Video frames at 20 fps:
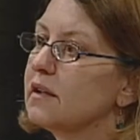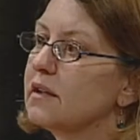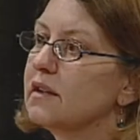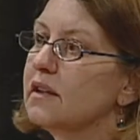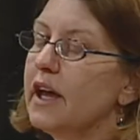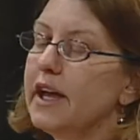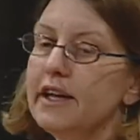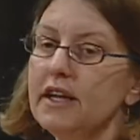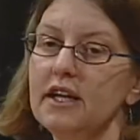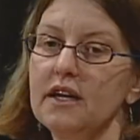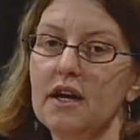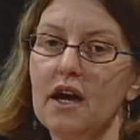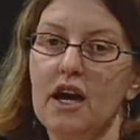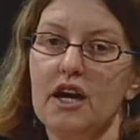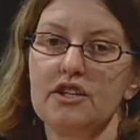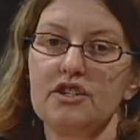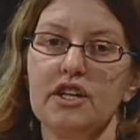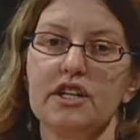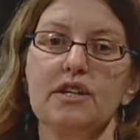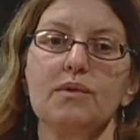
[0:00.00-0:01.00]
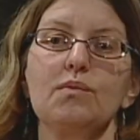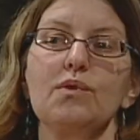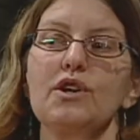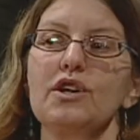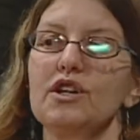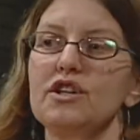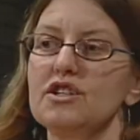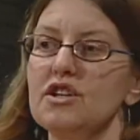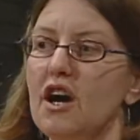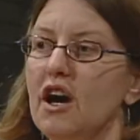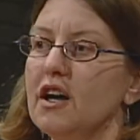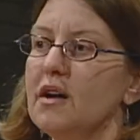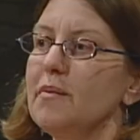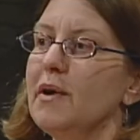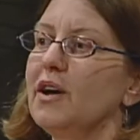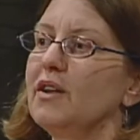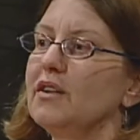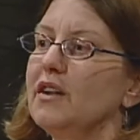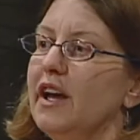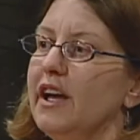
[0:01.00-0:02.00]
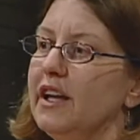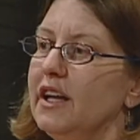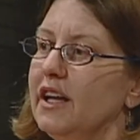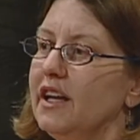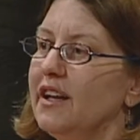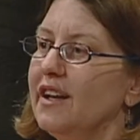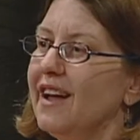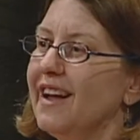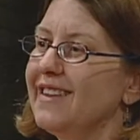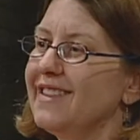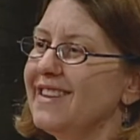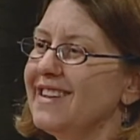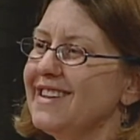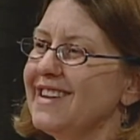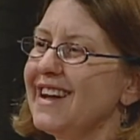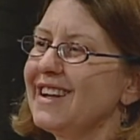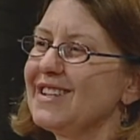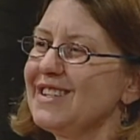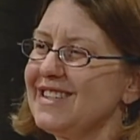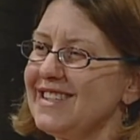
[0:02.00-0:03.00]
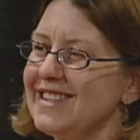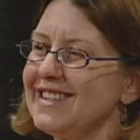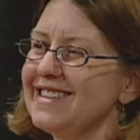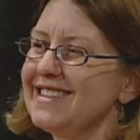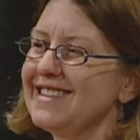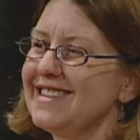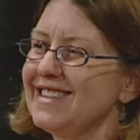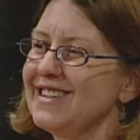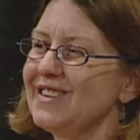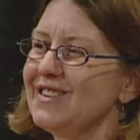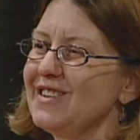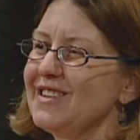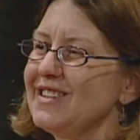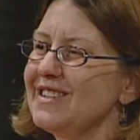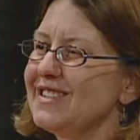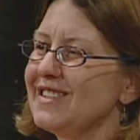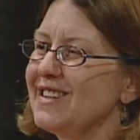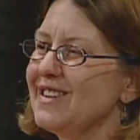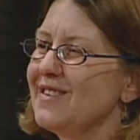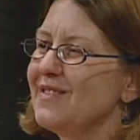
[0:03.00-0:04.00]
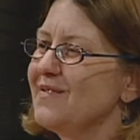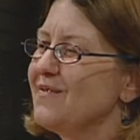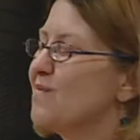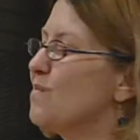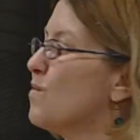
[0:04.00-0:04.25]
lighting contract, and we're going to talk about lighting at the next series of